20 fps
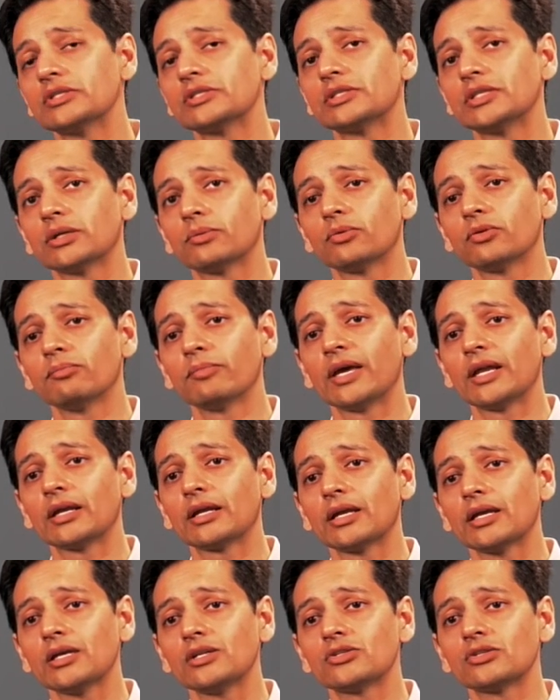stick with
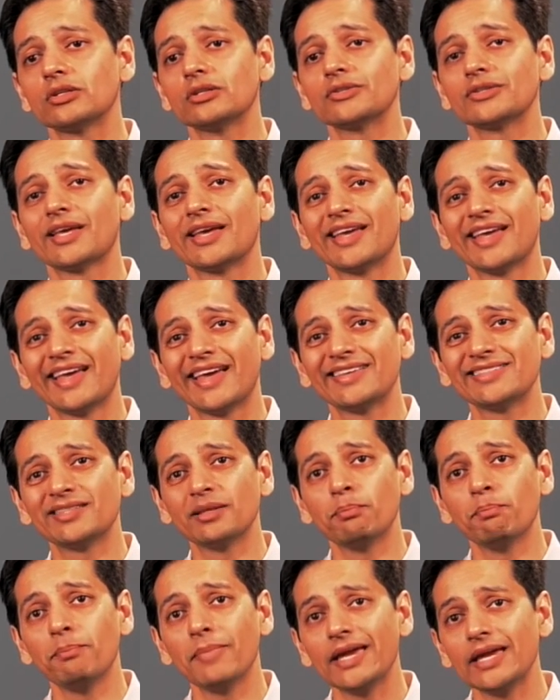medications as
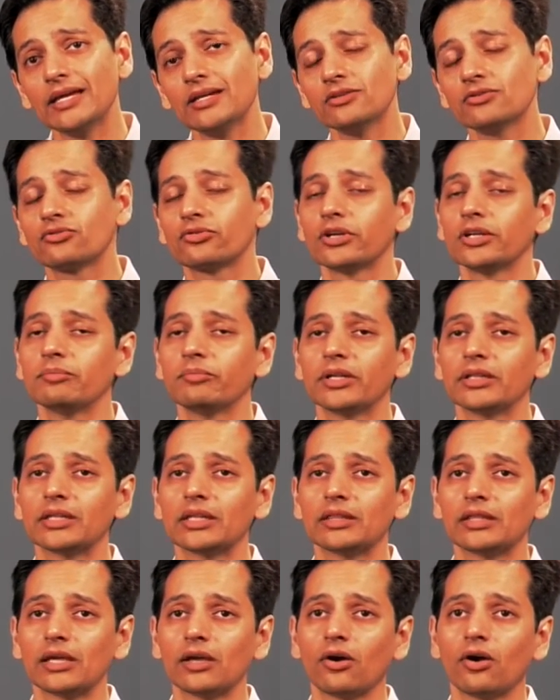the main treatment
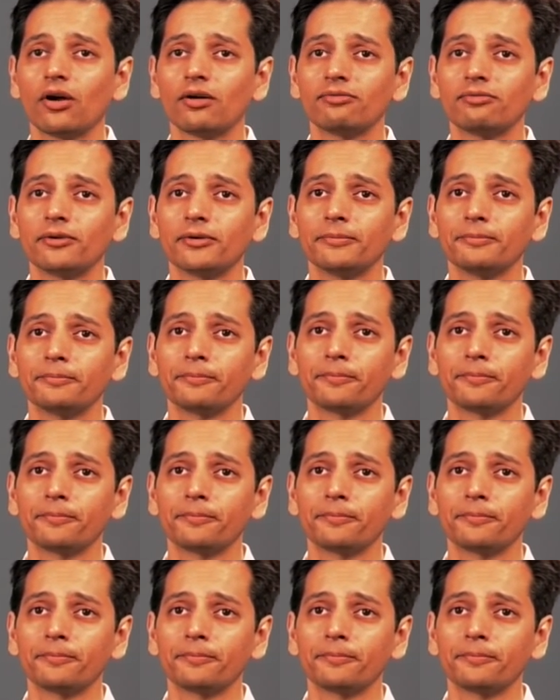that they offer.